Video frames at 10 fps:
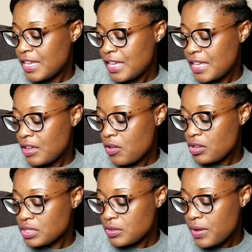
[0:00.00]
It
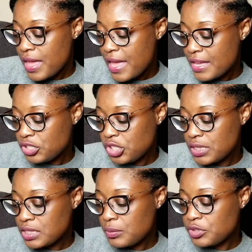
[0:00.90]
also has just
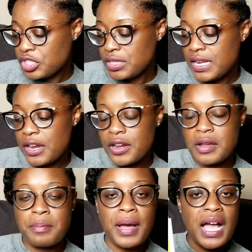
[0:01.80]
some
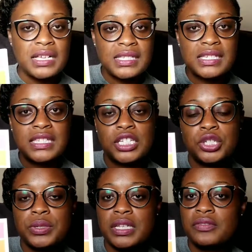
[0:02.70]
generic boxes that
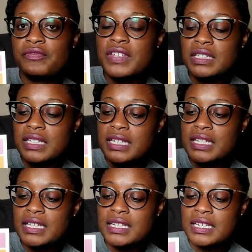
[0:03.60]
you can fill
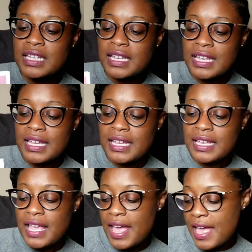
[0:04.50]
in.
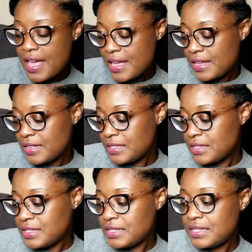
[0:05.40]
It
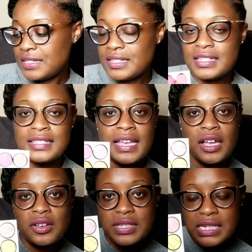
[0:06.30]
has
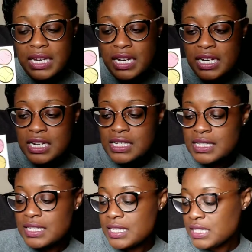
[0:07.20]
Deco Stickers.
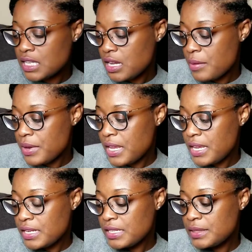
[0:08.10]
These could come in
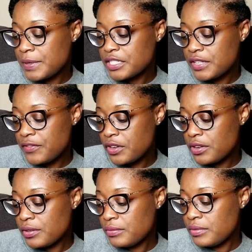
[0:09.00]
handy, especially if
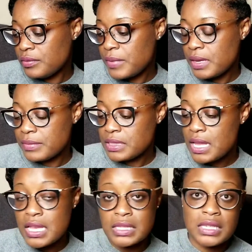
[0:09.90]
you make
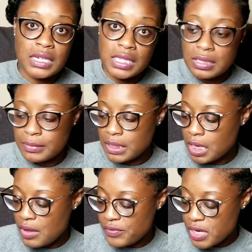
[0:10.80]
mistakes and you need something to
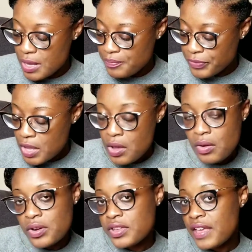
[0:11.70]
cover it up,
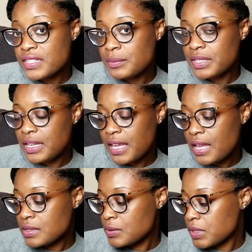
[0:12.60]
or you have something that
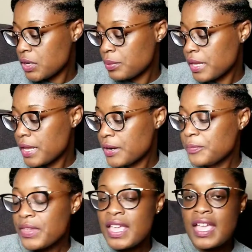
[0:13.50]
cancels in your planner.
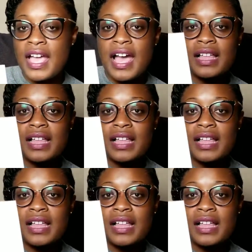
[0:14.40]
I